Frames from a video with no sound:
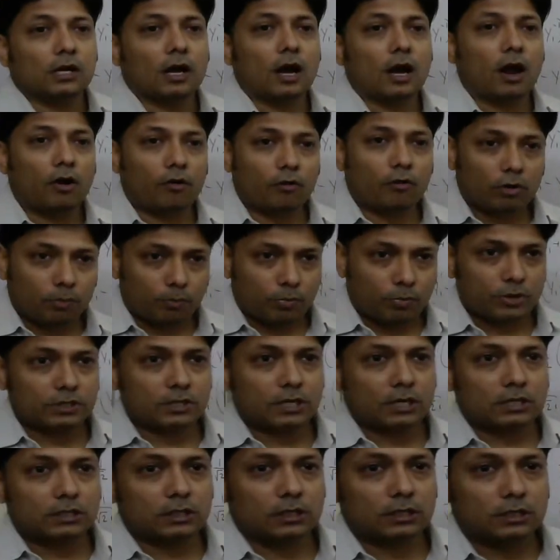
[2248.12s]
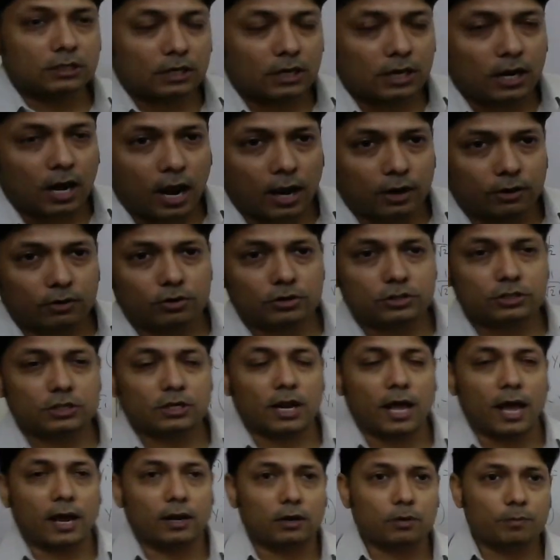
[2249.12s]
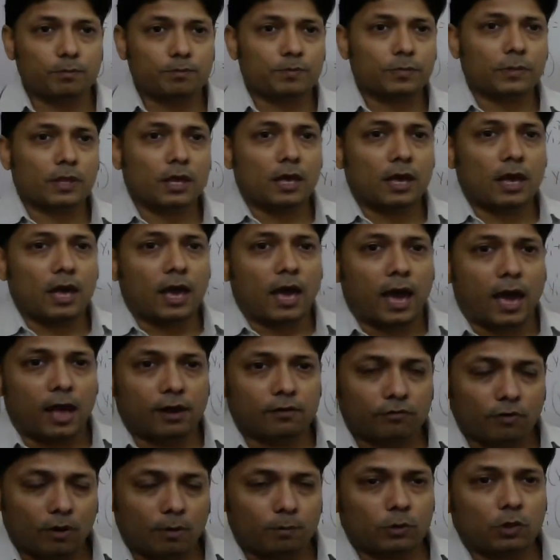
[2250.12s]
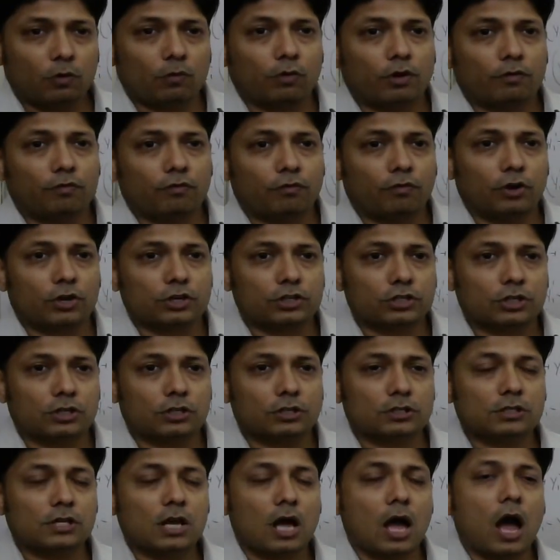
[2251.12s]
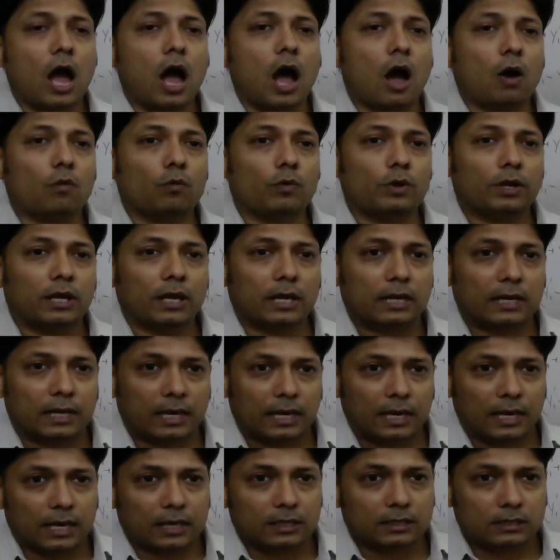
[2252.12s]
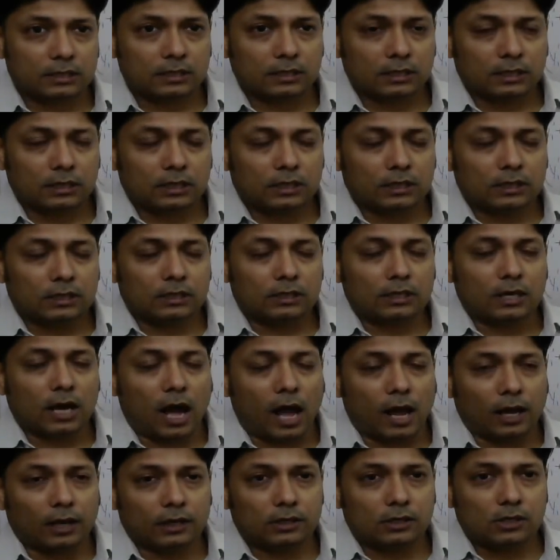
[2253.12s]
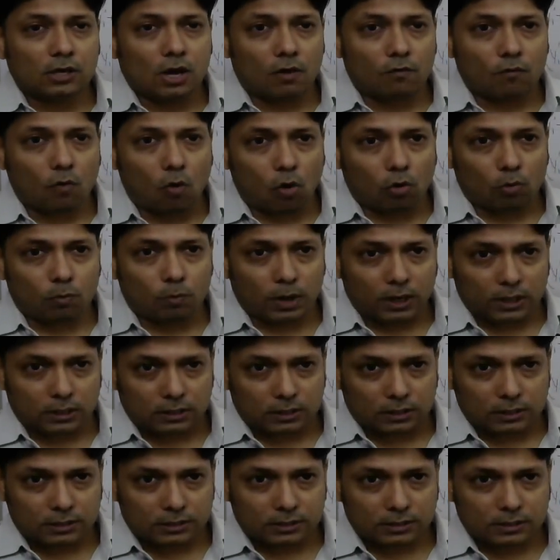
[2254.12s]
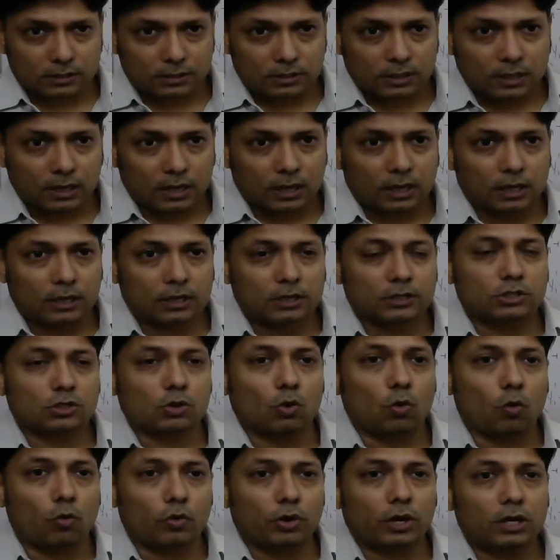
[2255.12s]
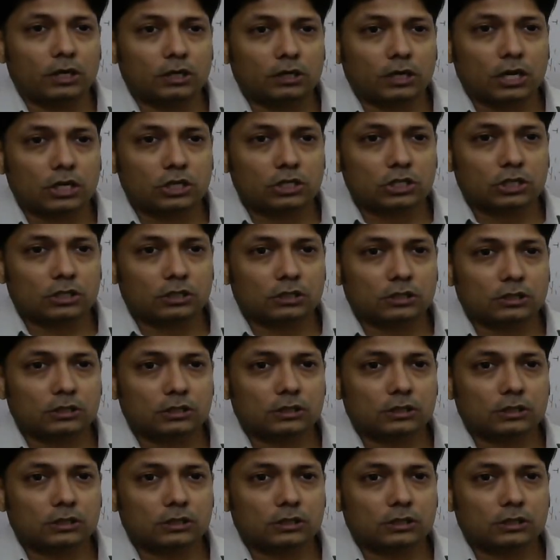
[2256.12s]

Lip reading: are represented in hydrogen atom, and from the wave functions how we can get the idea of orbitals, its orientation,